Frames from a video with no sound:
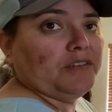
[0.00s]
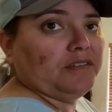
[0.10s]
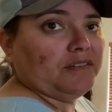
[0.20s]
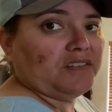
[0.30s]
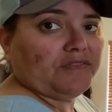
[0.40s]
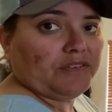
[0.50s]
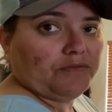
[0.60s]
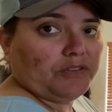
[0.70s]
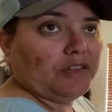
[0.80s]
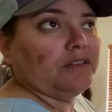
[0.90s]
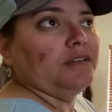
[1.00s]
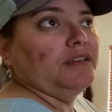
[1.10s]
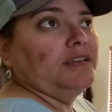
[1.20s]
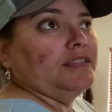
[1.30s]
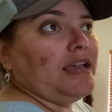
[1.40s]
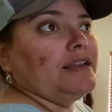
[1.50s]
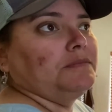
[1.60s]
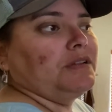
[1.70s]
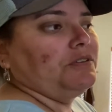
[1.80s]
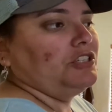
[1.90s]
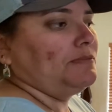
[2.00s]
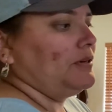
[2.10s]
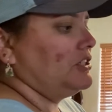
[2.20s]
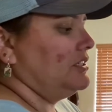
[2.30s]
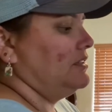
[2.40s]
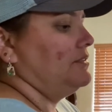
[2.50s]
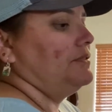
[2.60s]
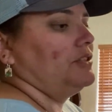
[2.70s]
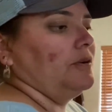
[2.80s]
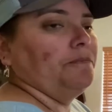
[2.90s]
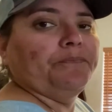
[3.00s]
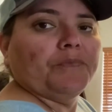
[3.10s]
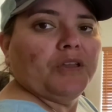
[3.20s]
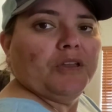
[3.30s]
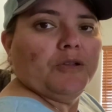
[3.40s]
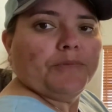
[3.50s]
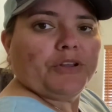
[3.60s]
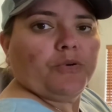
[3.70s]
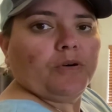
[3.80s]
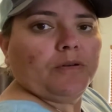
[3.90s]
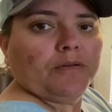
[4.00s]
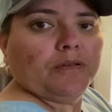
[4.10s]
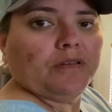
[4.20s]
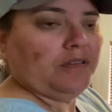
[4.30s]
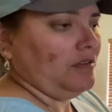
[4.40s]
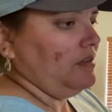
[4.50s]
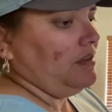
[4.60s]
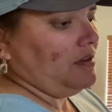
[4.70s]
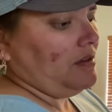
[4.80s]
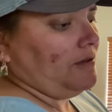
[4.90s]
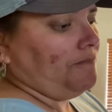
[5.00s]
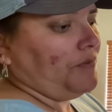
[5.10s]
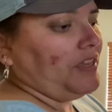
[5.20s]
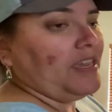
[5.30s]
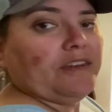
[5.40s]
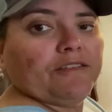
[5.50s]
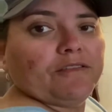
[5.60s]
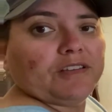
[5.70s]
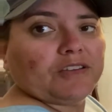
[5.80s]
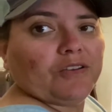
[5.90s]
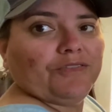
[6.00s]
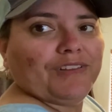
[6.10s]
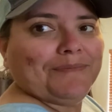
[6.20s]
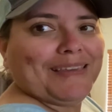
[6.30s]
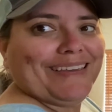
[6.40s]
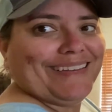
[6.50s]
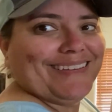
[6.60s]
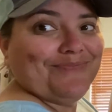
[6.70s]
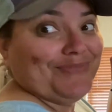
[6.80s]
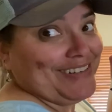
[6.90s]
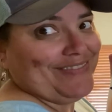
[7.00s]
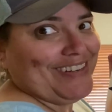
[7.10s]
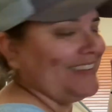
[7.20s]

the stuff that the items that we just purchased. So pretty cool. Again, it's called the Flame King. Pretty fun.